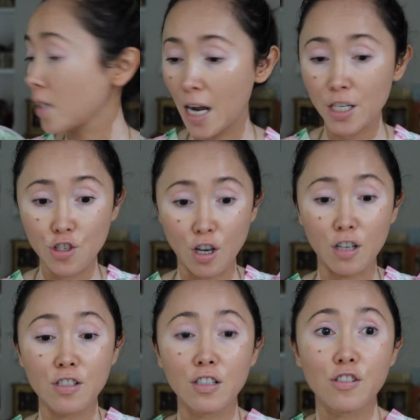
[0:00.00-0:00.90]
And it
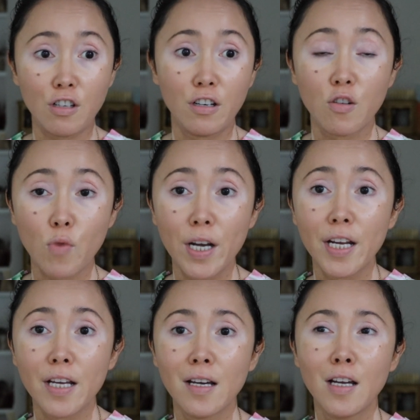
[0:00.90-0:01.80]
just started
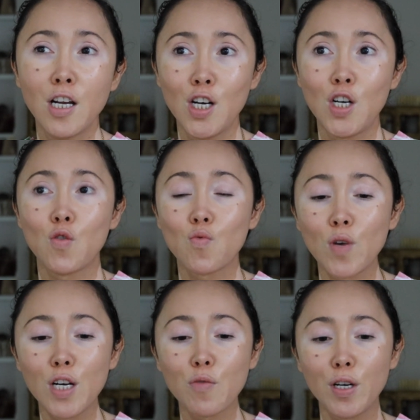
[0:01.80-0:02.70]
raining
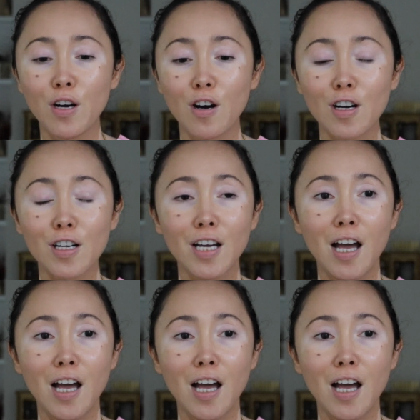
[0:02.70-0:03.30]
really, really hard.